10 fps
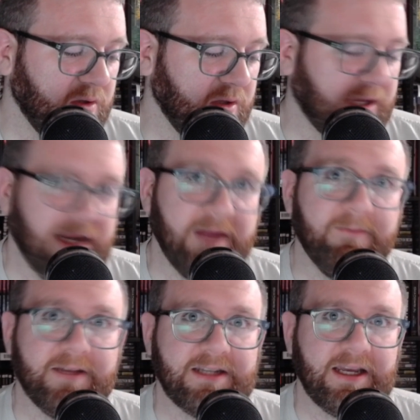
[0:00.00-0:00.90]
an
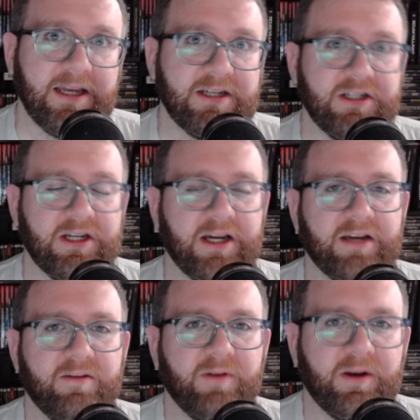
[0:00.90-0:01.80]
investigation check,
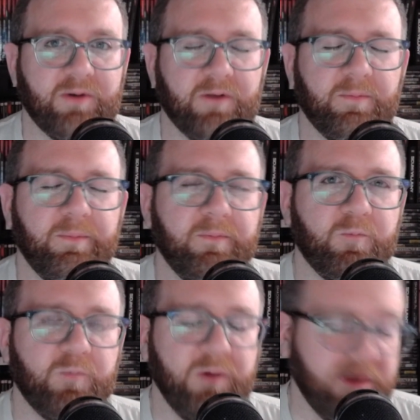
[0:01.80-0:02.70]
like where you're
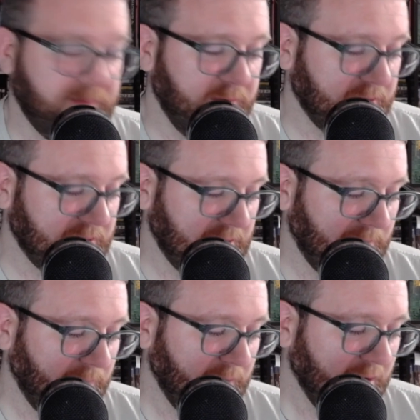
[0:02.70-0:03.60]
really focusing.
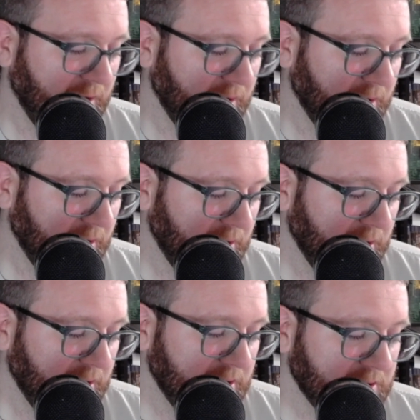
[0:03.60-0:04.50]

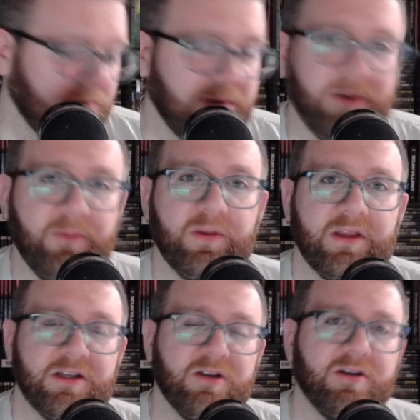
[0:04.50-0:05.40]
So anyway, what
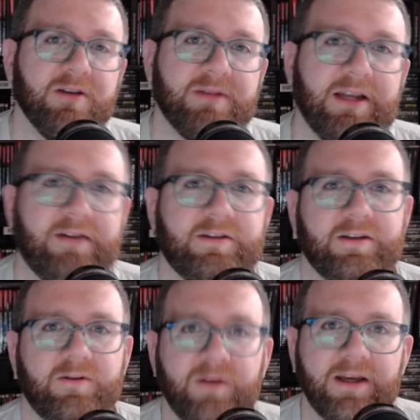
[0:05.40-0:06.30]
this all comes down
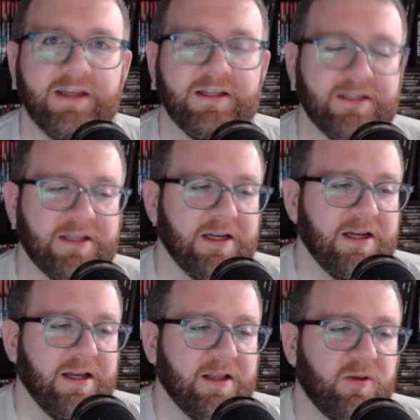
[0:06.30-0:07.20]
to is
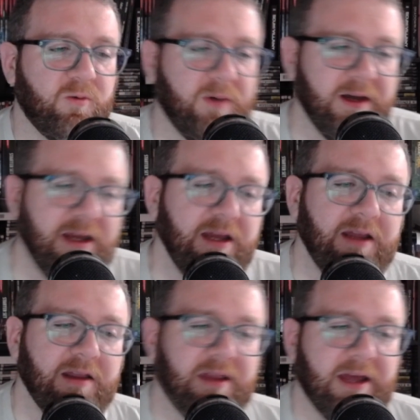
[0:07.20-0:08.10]
the way
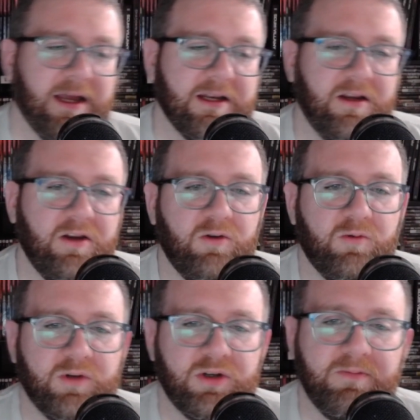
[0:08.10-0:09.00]
that you
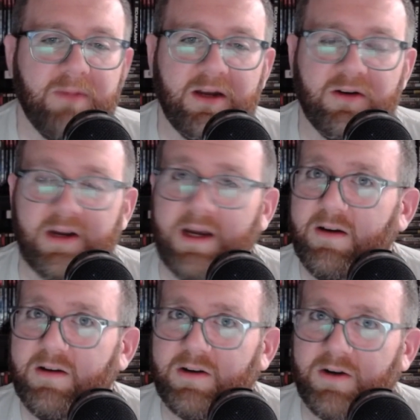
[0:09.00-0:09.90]
would make your
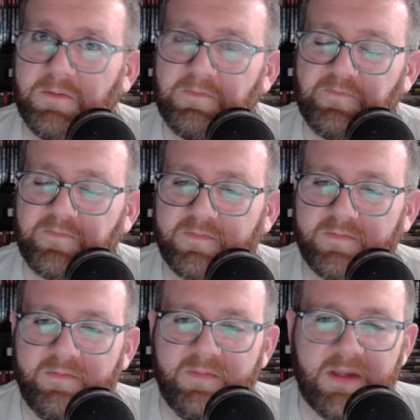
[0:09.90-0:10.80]
character
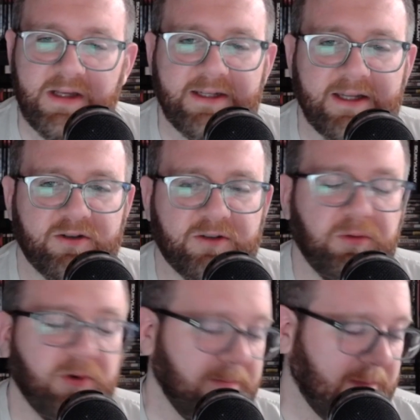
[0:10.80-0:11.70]
is that there's
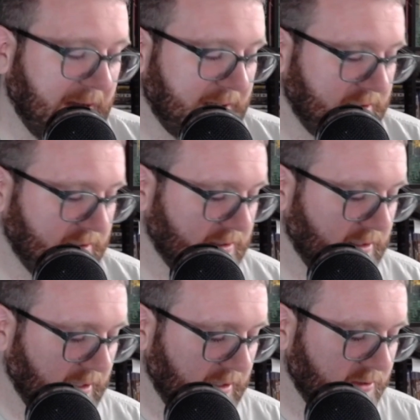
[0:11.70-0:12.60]
point packages,
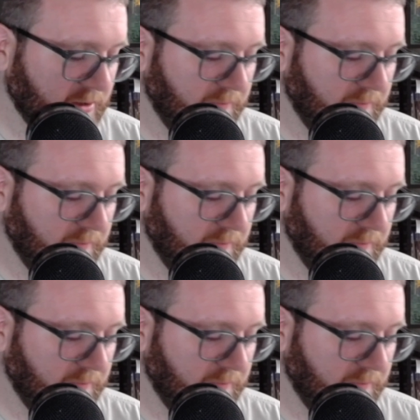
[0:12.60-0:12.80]
and there's a